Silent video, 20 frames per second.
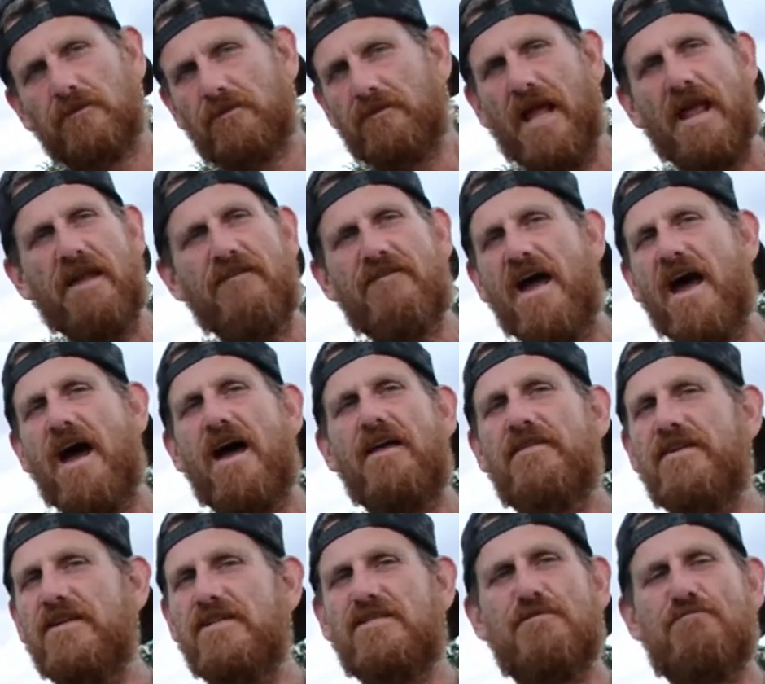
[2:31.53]
They've had
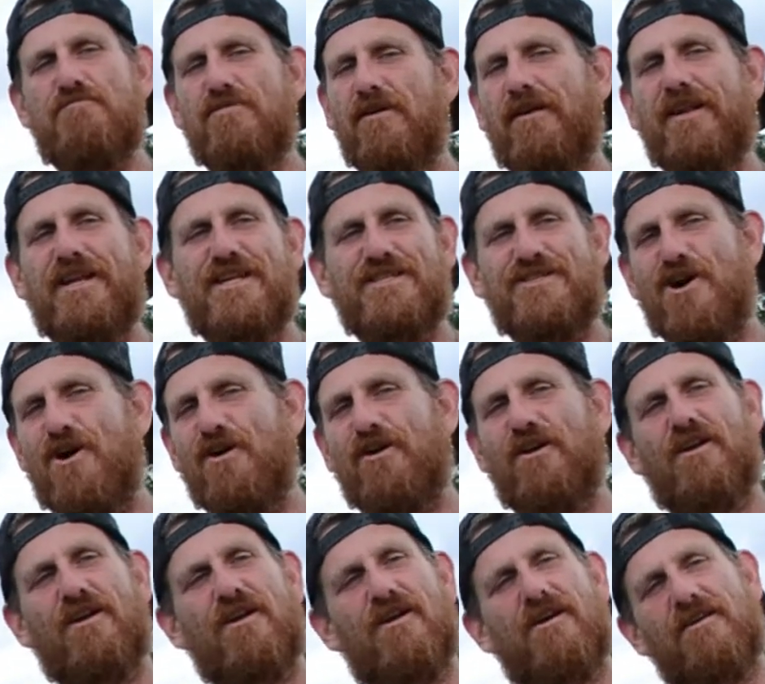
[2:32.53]
these abilities all
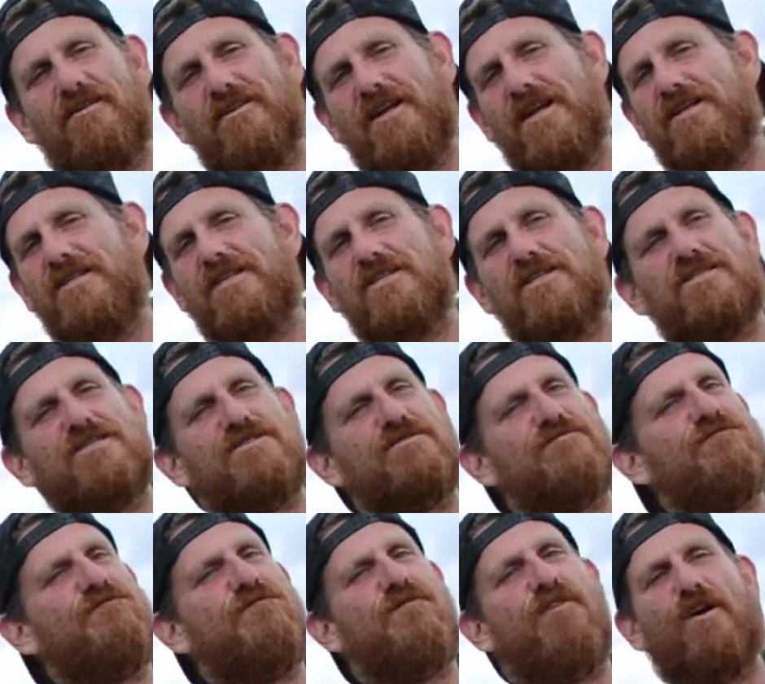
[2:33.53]
along. They just
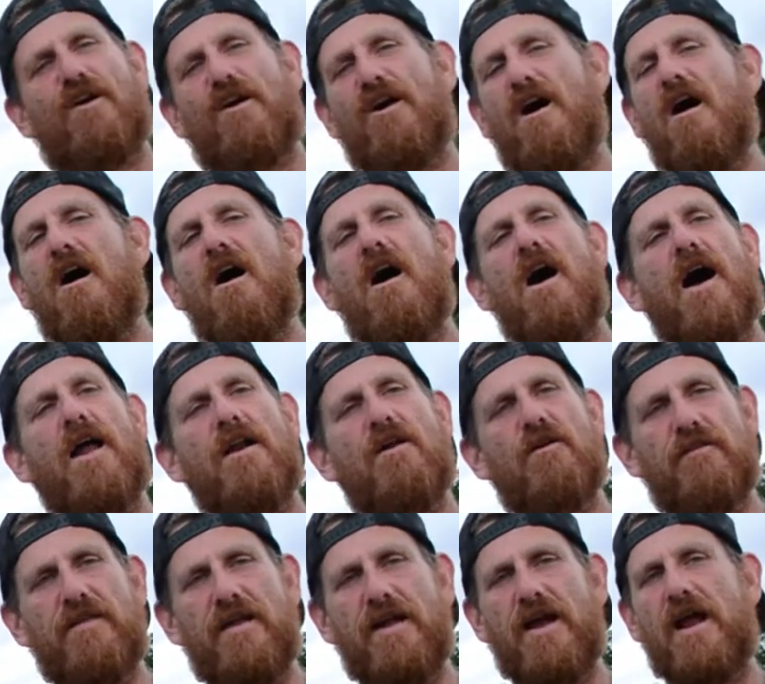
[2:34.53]
forgot
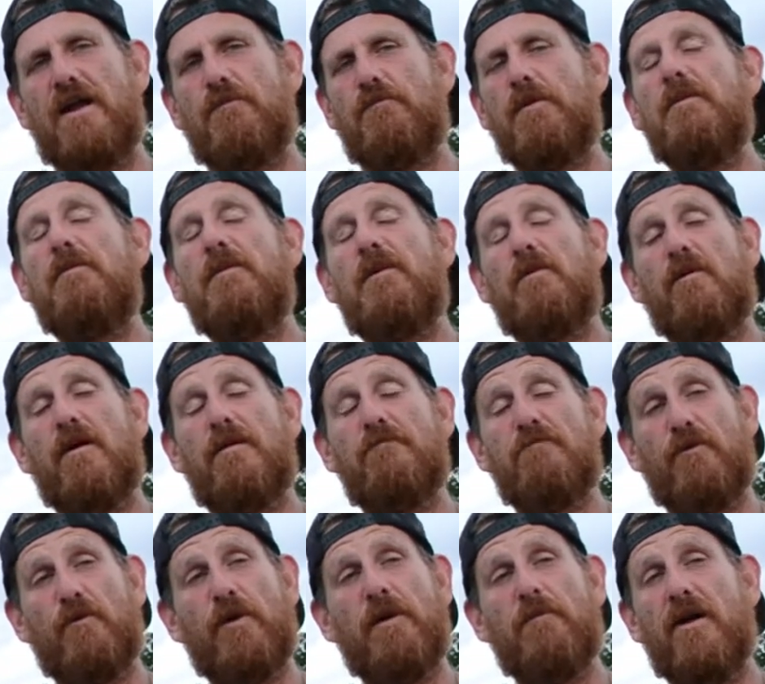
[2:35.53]
or they got to be
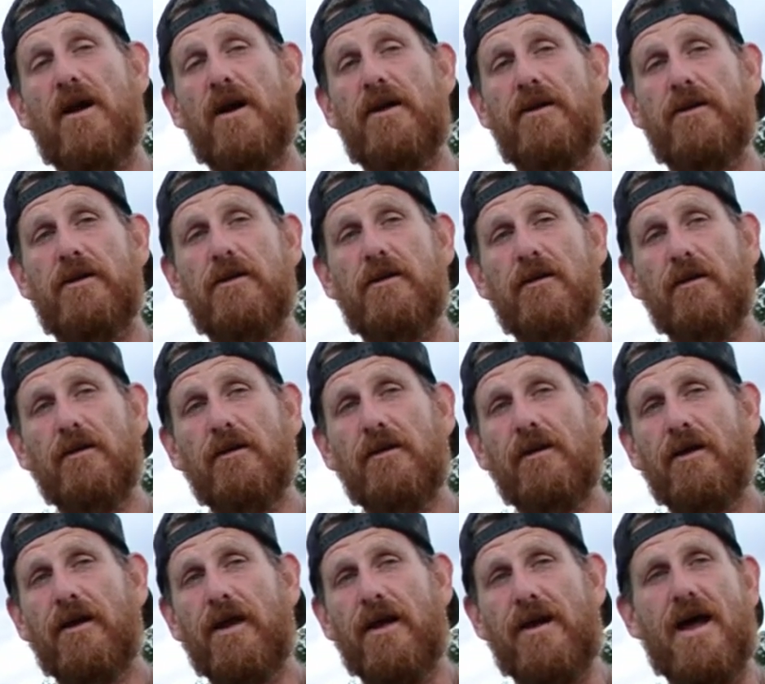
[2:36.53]
reminded.
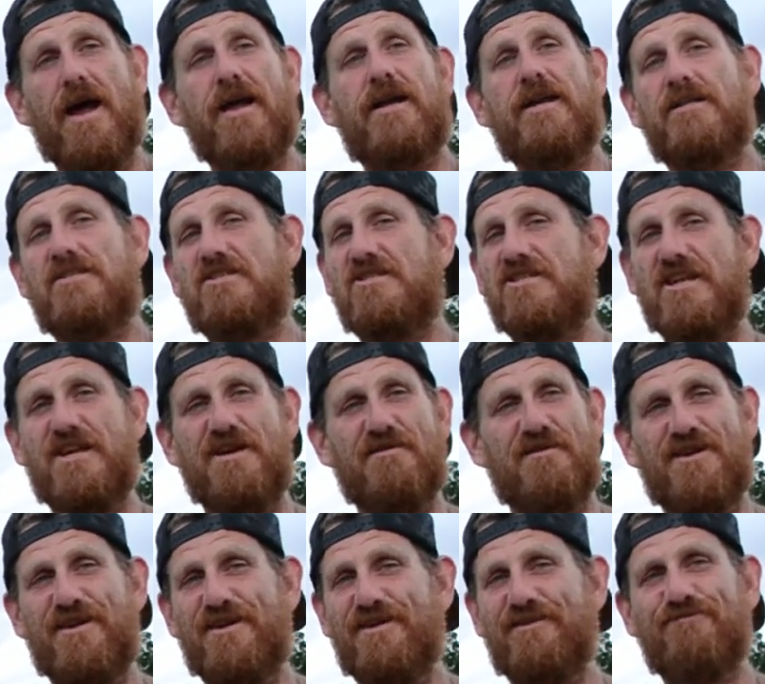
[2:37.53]
And I could see them
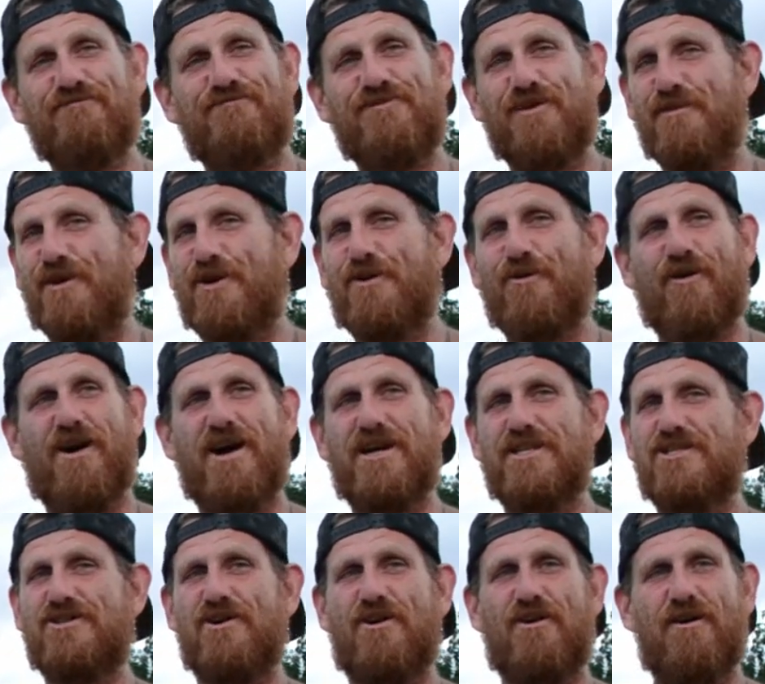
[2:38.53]
from
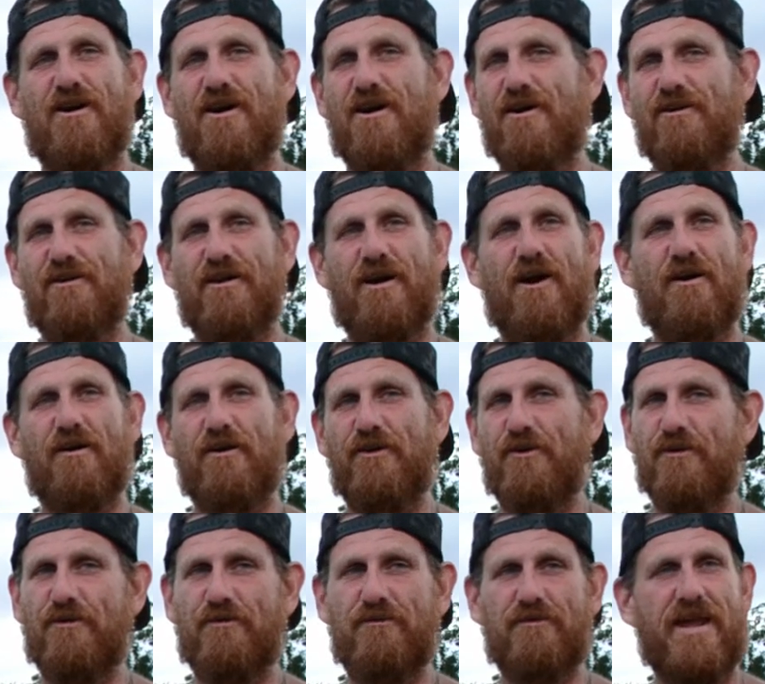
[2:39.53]
across our, our, our
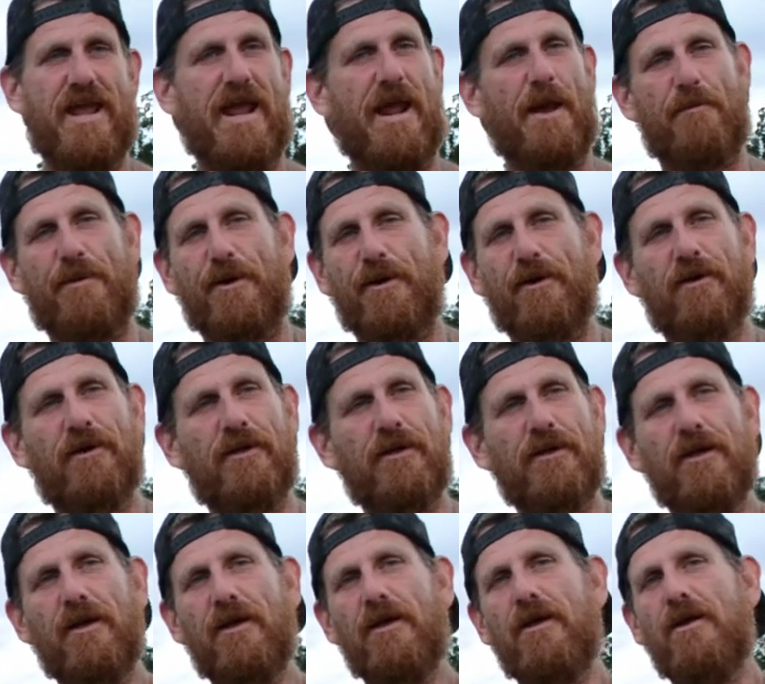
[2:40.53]
little camp
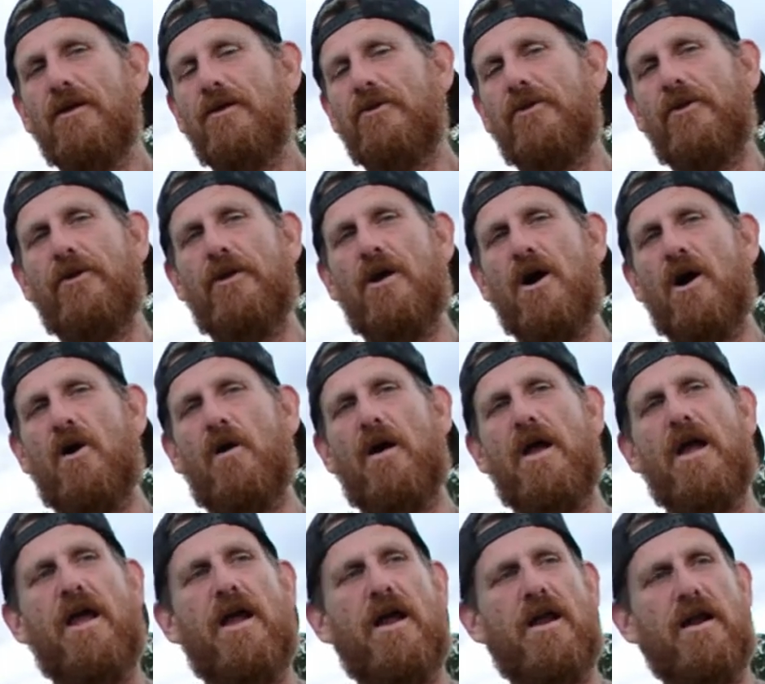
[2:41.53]
here, you know,
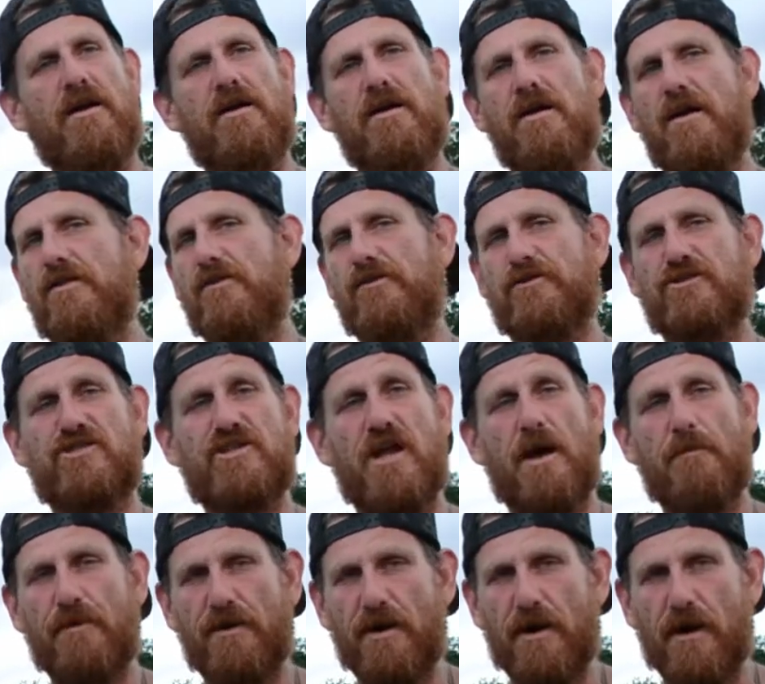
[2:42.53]
and they're
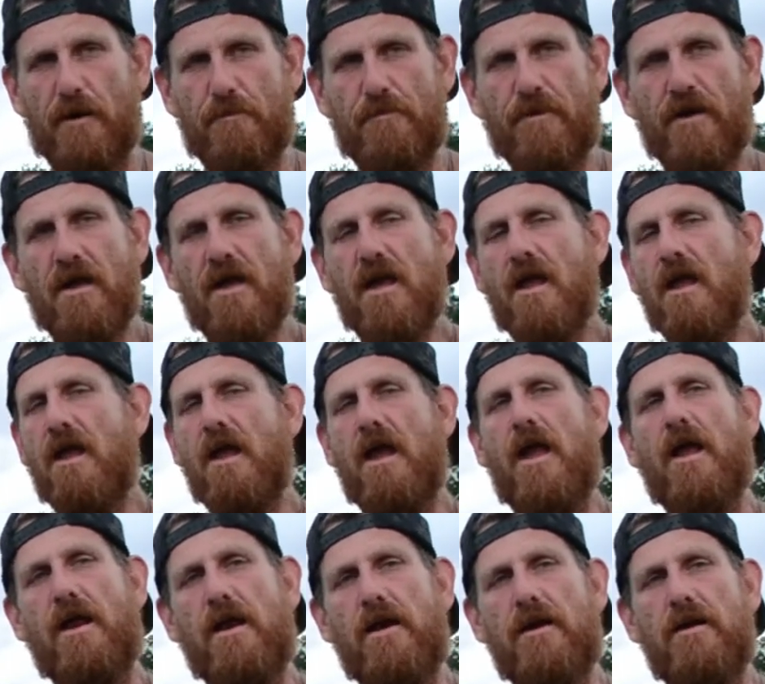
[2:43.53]
stepping up
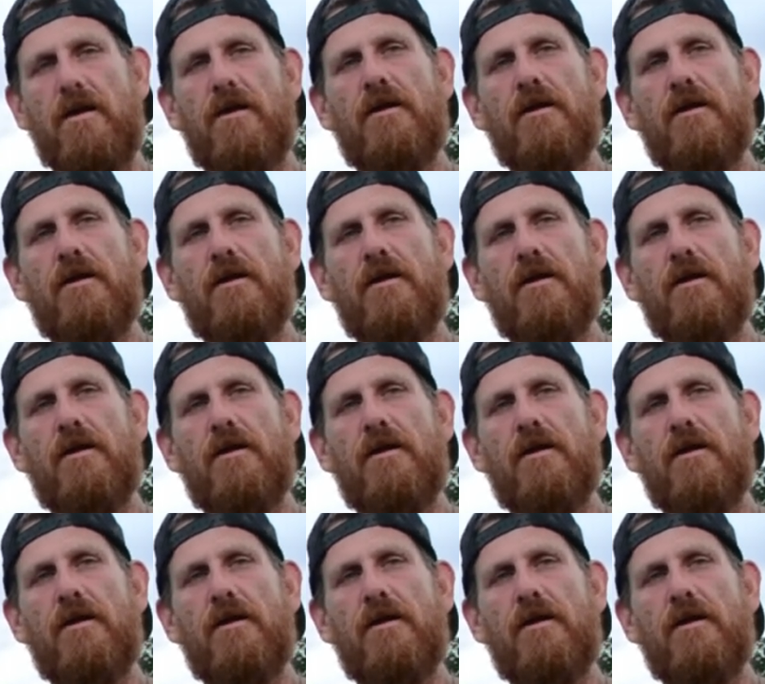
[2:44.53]
and